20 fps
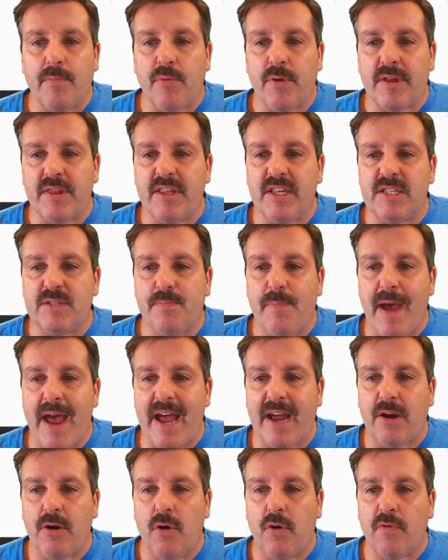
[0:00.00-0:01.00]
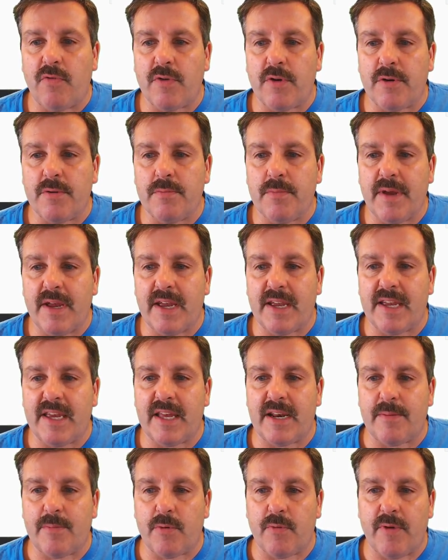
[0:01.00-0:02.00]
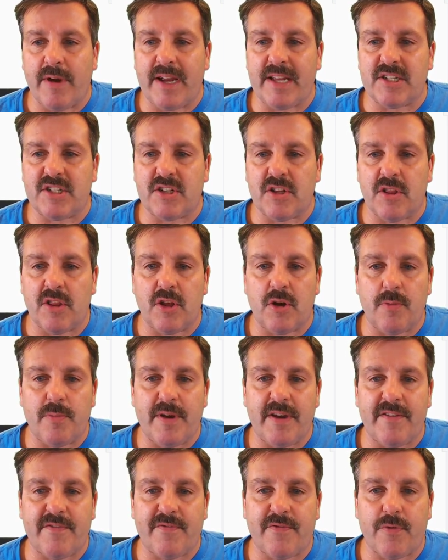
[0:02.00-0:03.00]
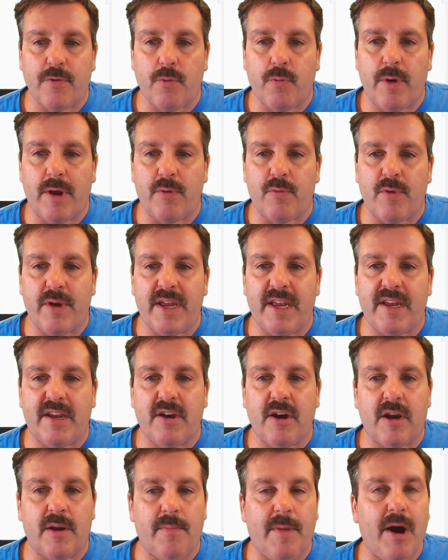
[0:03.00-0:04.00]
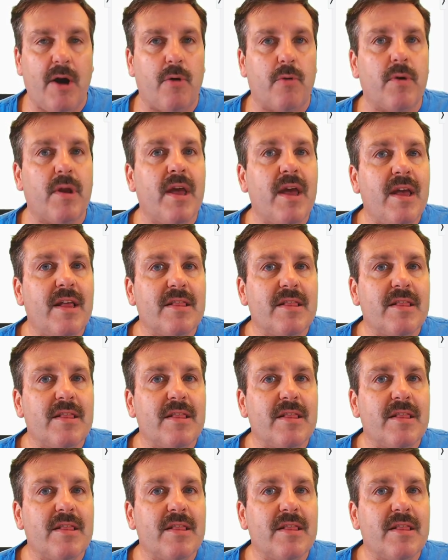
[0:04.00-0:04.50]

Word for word: bring these back over and get them arranged a little bit for when we cut them out.